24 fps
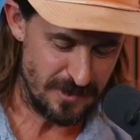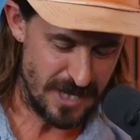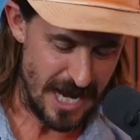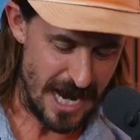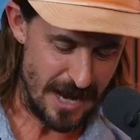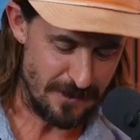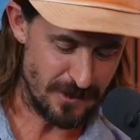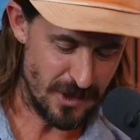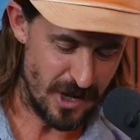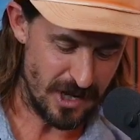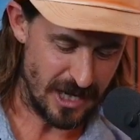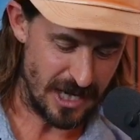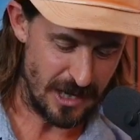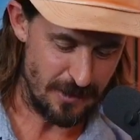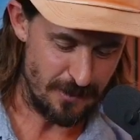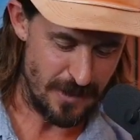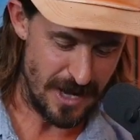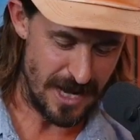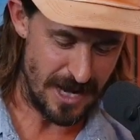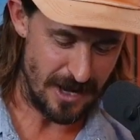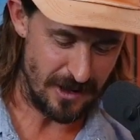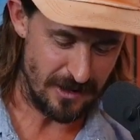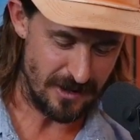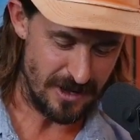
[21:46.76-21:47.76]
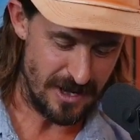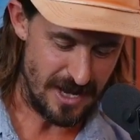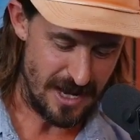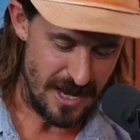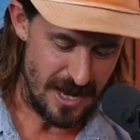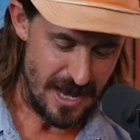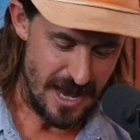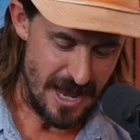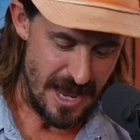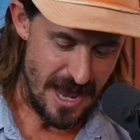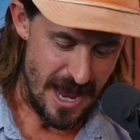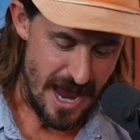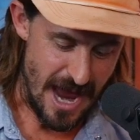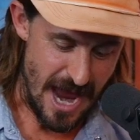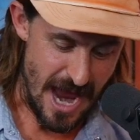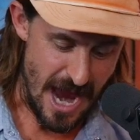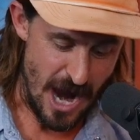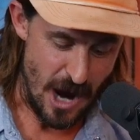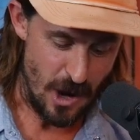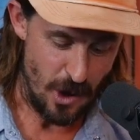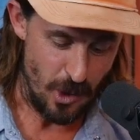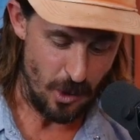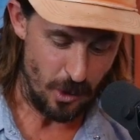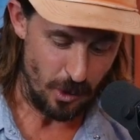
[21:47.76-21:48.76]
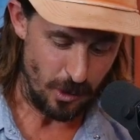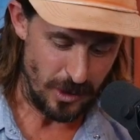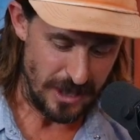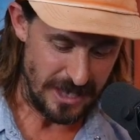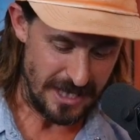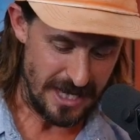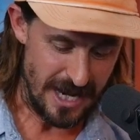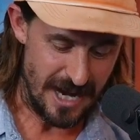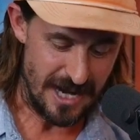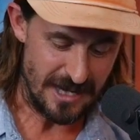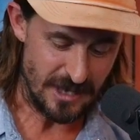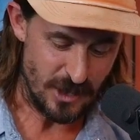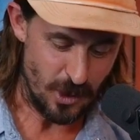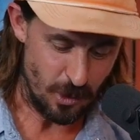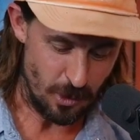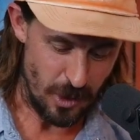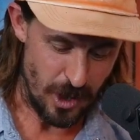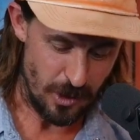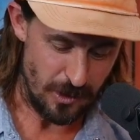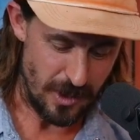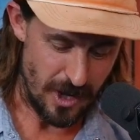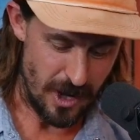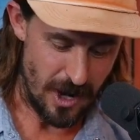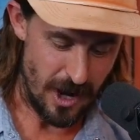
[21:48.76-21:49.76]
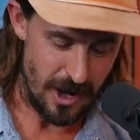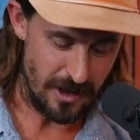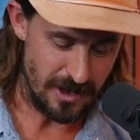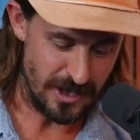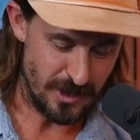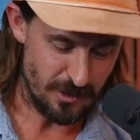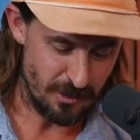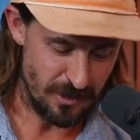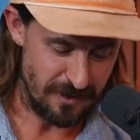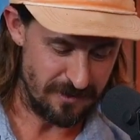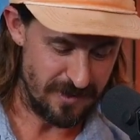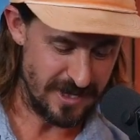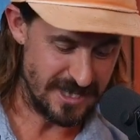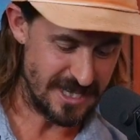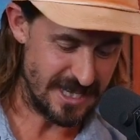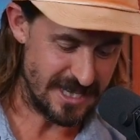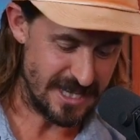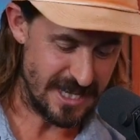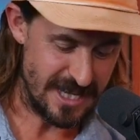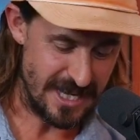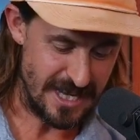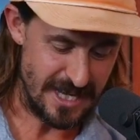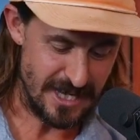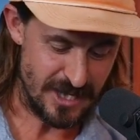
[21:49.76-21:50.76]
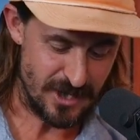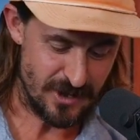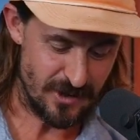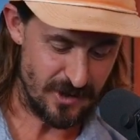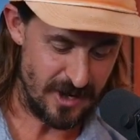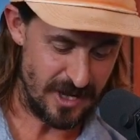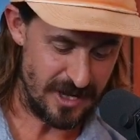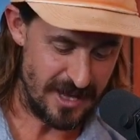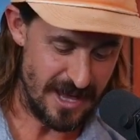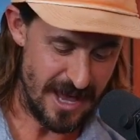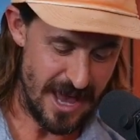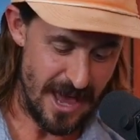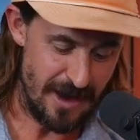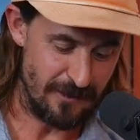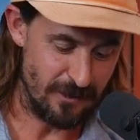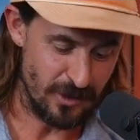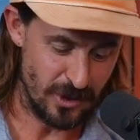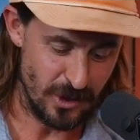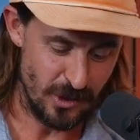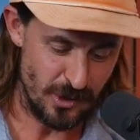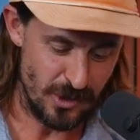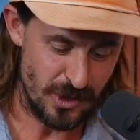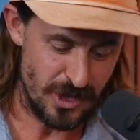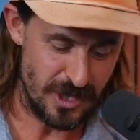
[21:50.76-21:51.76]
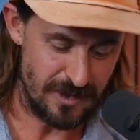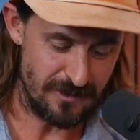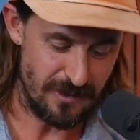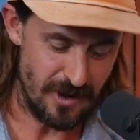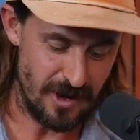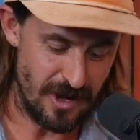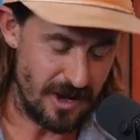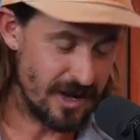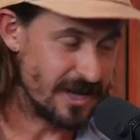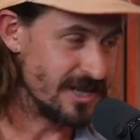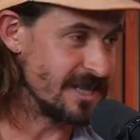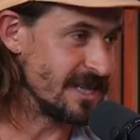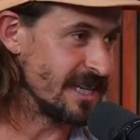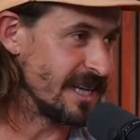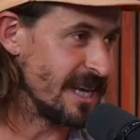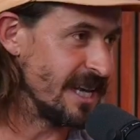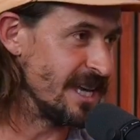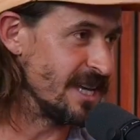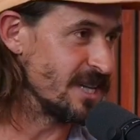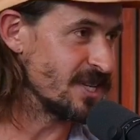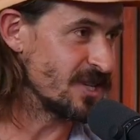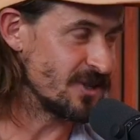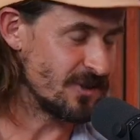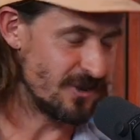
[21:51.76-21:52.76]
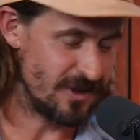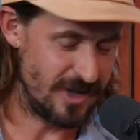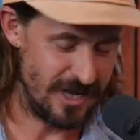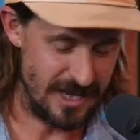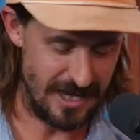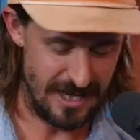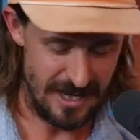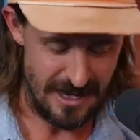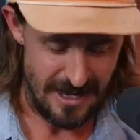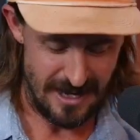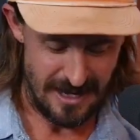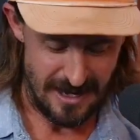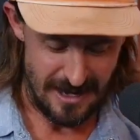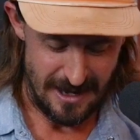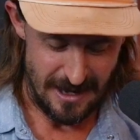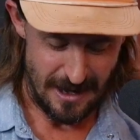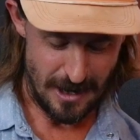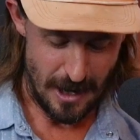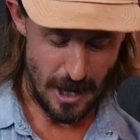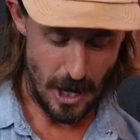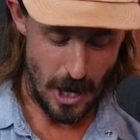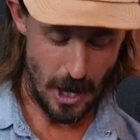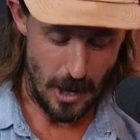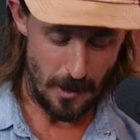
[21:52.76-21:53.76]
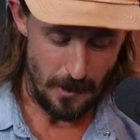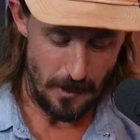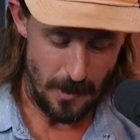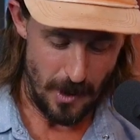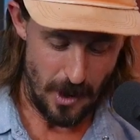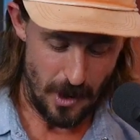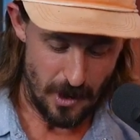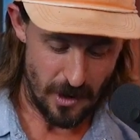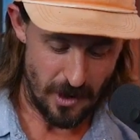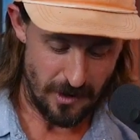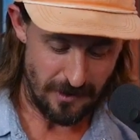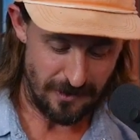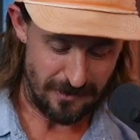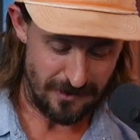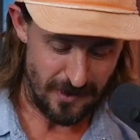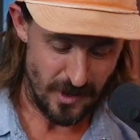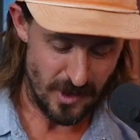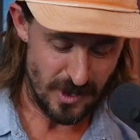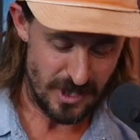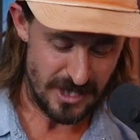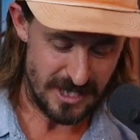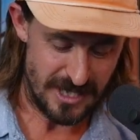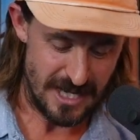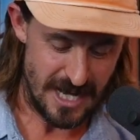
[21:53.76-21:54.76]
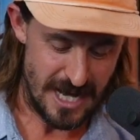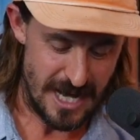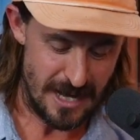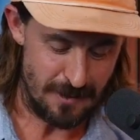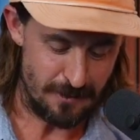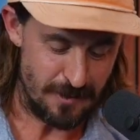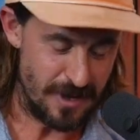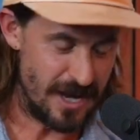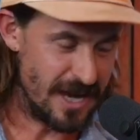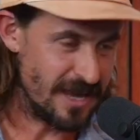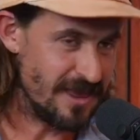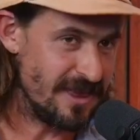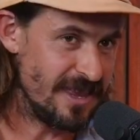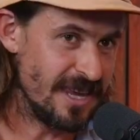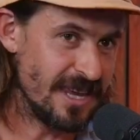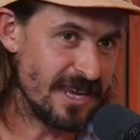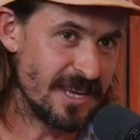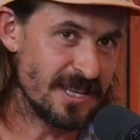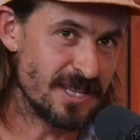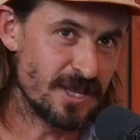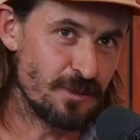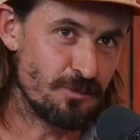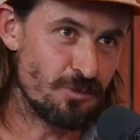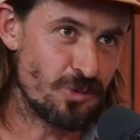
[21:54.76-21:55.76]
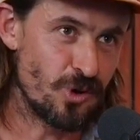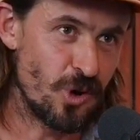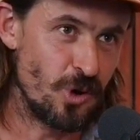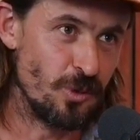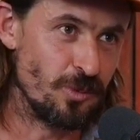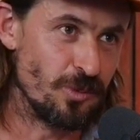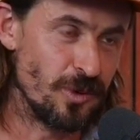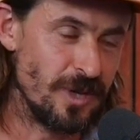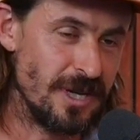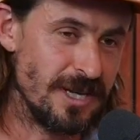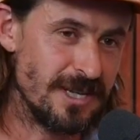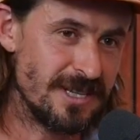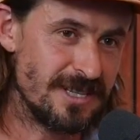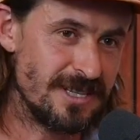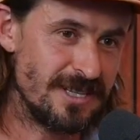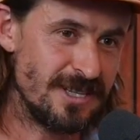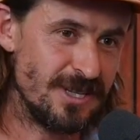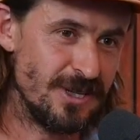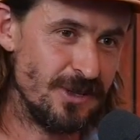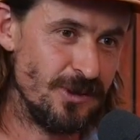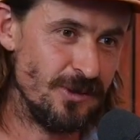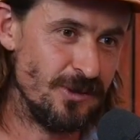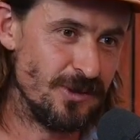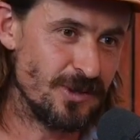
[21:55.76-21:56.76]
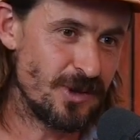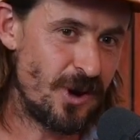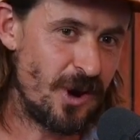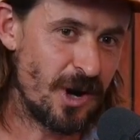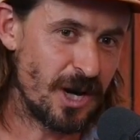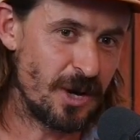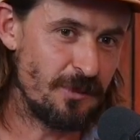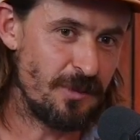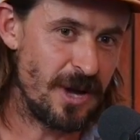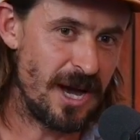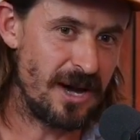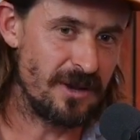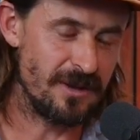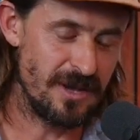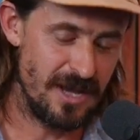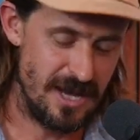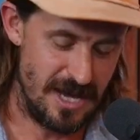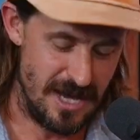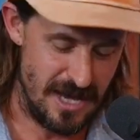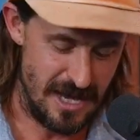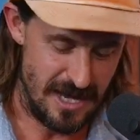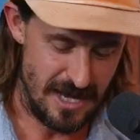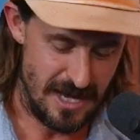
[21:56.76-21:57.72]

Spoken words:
some time talking about how we got to where we are. Let's revisit the history, the evolution of our hunting history. On our first stop, I think it's appropriate to talk about